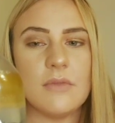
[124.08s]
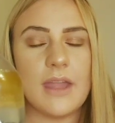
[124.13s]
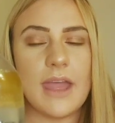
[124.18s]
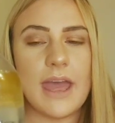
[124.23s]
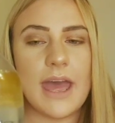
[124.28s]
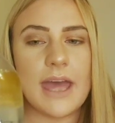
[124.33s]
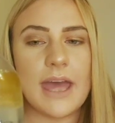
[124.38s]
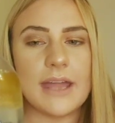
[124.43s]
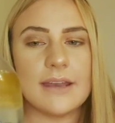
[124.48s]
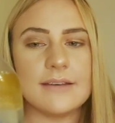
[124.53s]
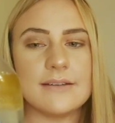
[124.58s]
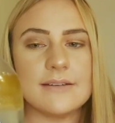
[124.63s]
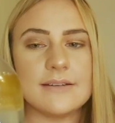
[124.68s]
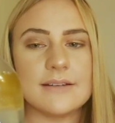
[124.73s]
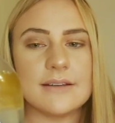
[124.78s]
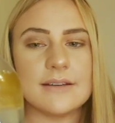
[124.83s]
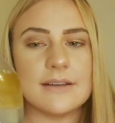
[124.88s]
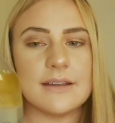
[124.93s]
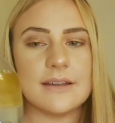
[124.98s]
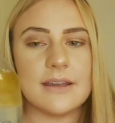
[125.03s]
And
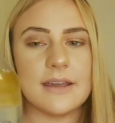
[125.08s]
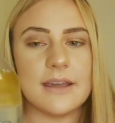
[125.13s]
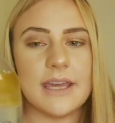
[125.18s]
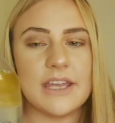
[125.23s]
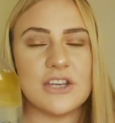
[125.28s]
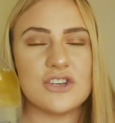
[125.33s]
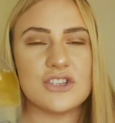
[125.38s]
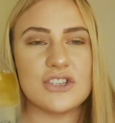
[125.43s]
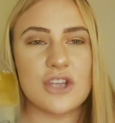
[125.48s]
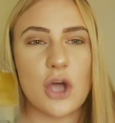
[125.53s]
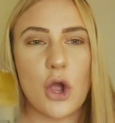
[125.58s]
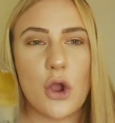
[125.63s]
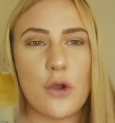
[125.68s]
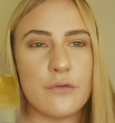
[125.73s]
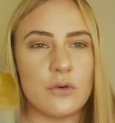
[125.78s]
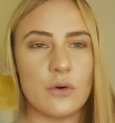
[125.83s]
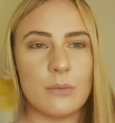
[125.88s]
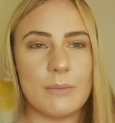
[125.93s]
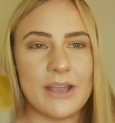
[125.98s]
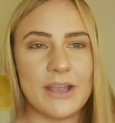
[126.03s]
it just
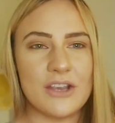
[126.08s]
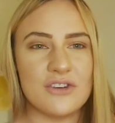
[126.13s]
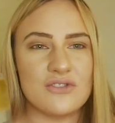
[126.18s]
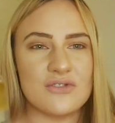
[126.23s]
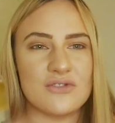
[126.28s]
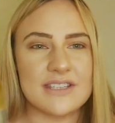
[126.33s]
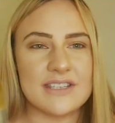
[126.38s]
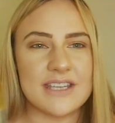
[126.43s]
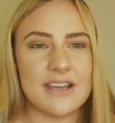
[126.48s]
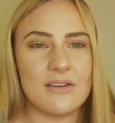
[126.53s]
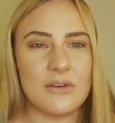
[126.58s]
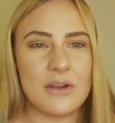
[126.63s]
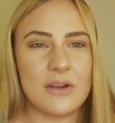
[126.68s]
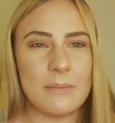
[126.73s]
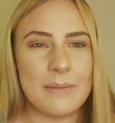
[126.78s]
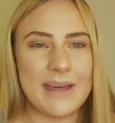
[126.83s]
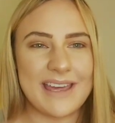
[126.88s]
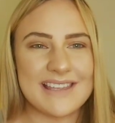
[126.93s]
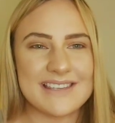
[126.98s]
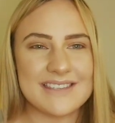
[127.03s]
overall makes your skin look
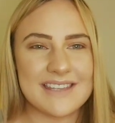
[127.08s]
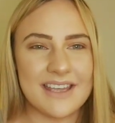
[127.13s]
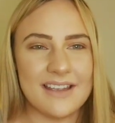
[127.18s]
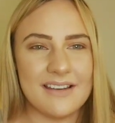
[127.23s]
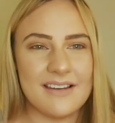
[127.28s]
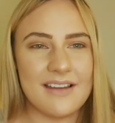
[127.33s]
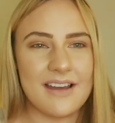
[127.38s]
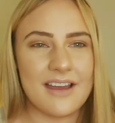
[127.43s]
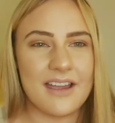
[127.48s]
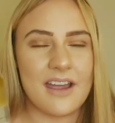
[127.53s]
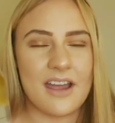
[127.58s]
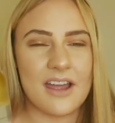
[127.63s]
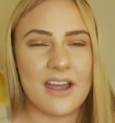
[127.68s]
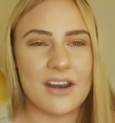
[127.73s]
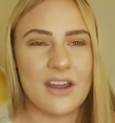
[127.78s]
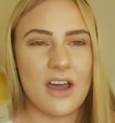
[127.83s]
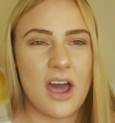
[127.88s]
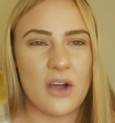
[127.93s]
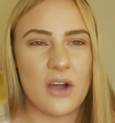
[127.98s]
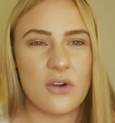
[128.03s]
amazing. Like,
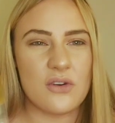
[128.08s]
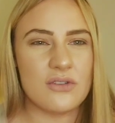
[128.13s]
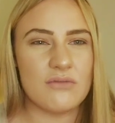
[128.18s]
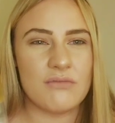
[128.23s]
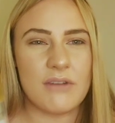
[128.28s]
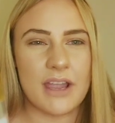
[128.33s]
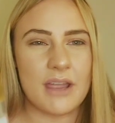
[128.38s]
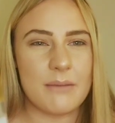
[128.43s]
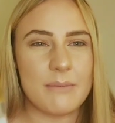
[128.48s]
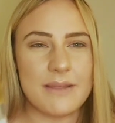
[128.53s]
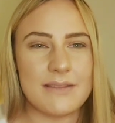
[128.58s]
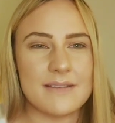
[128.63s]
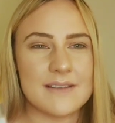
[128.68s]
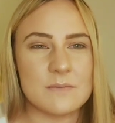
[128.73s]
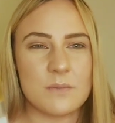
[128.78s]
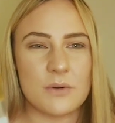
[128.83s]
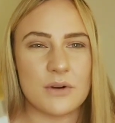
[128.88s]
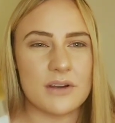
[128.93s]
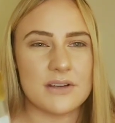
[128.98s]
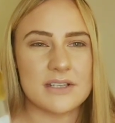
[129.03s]
I couldn't recommend this
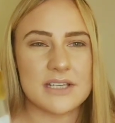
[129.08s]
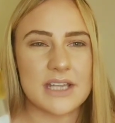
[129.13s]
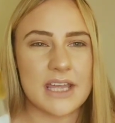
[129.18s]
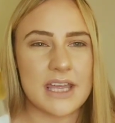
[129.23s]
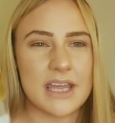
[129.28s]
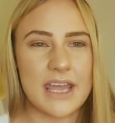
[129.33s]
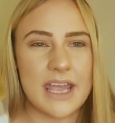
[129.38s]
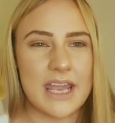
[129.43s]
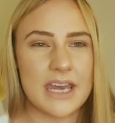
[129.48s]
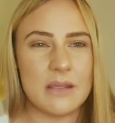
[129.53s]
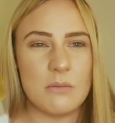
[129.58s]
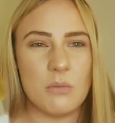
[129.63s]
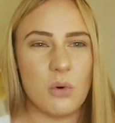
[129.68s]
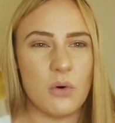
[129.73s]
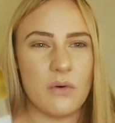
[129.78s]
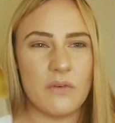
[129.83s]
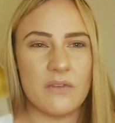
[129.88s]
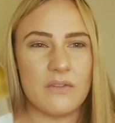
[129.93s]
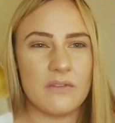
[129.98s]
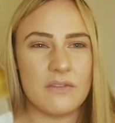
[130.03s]
product any
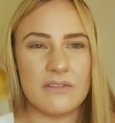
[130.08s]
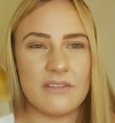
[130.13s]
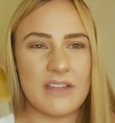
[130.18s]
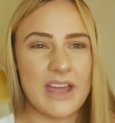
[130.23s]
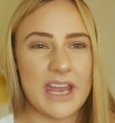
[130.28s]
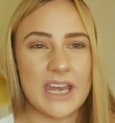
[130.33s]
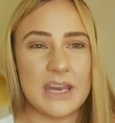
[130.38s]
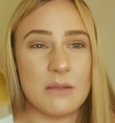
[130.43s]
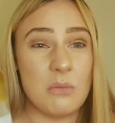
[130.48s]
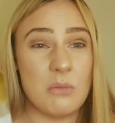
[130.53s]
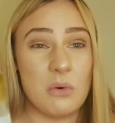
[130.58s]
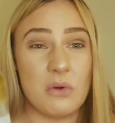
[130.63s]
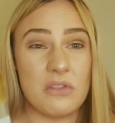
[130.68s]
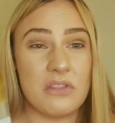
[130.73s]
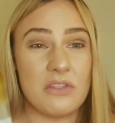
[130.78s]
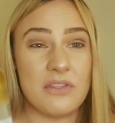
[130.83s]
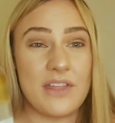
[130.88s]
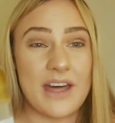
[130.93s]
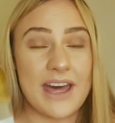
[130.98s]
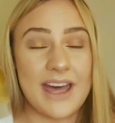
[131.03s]
more
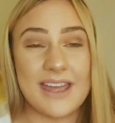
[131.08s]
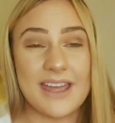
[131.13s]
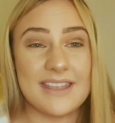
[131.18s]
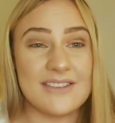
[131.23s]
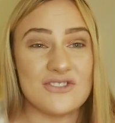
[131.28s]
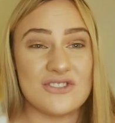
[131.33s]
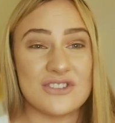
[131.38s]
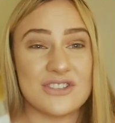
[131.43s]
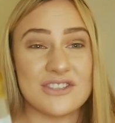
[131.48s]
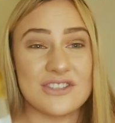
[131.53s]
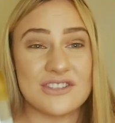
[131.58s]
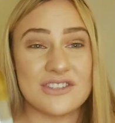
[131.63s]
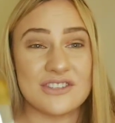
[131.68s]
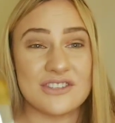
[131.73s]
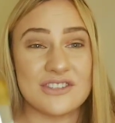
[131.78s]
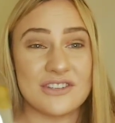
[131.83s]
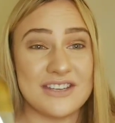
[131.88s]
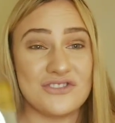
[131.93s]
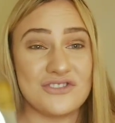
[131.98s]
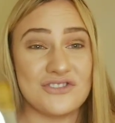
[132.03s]
than that. It's
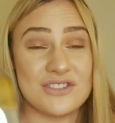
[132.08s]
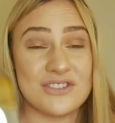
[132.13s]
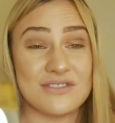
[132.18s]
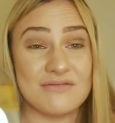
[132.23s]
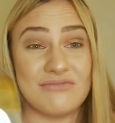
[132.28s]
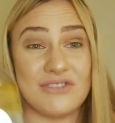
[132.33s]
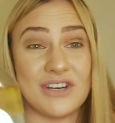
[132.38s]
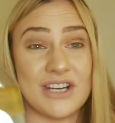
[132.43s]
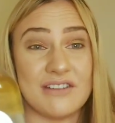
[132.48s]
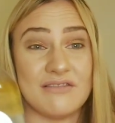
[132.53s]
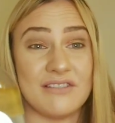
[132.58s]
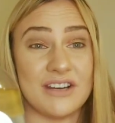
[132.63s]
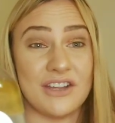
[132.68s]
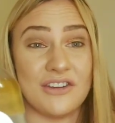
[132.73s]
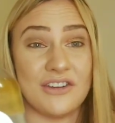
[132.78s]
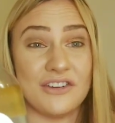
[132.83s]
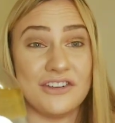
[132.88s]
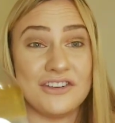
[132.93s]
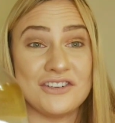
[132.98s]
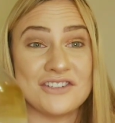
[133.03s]
just really
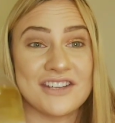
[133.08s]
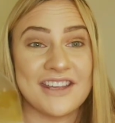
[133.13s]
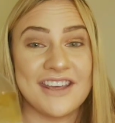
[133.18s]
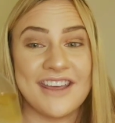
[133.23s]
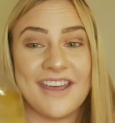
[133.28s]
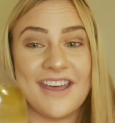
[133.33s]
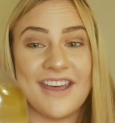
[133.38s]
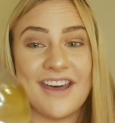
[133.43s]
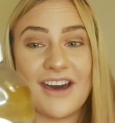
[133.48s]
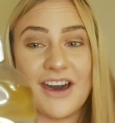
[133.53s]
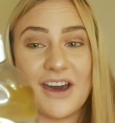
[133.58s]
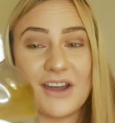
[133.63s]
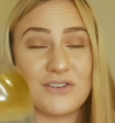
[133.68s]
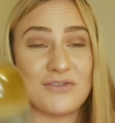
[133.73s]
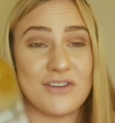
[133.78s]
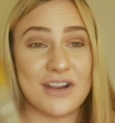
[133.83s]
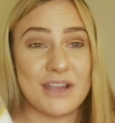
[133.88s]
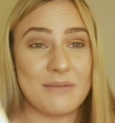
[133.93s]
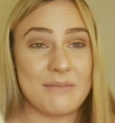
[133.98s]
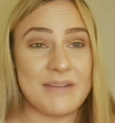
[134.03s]
good. I'd
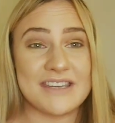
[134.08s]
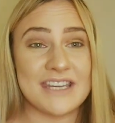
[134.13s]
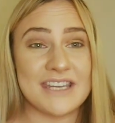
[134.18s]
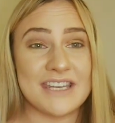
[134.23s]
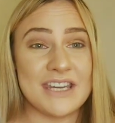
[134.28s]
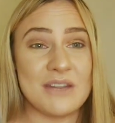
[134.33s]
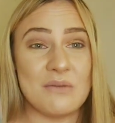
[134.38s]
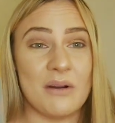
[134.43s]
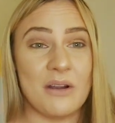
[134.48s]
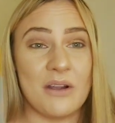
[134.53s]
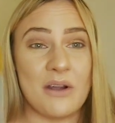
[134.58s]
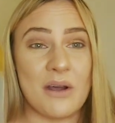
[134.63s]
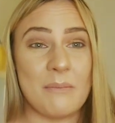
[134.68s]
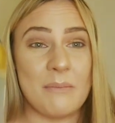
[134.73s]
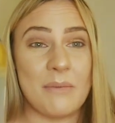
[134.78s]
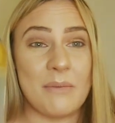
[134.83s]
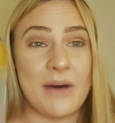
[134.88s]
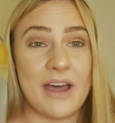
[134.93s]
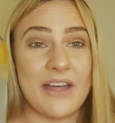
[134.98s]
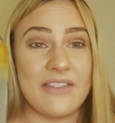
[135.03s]
recommend anyone go and
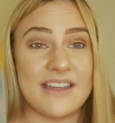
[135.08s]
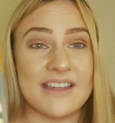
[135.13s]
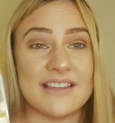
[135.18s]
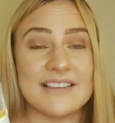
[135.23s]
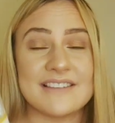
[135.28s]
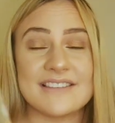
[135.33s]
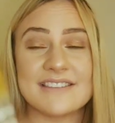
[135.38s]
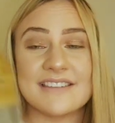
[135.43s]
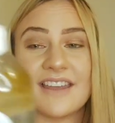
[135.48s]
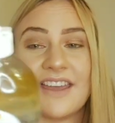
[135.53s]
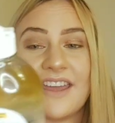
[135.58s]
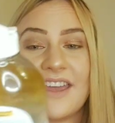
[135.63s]
buy this.